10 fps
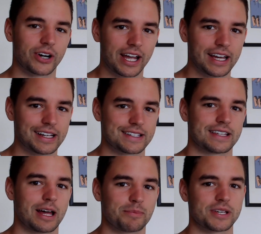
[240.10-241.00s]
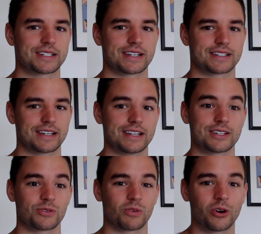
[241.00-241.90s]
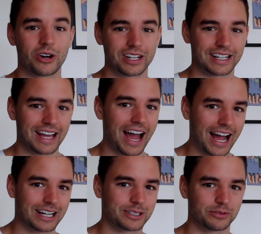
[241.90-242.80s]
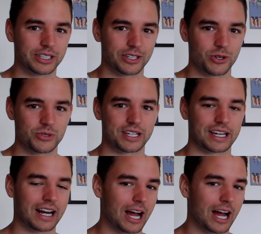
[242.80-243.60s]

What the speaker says: hands, and that business is really actively using it.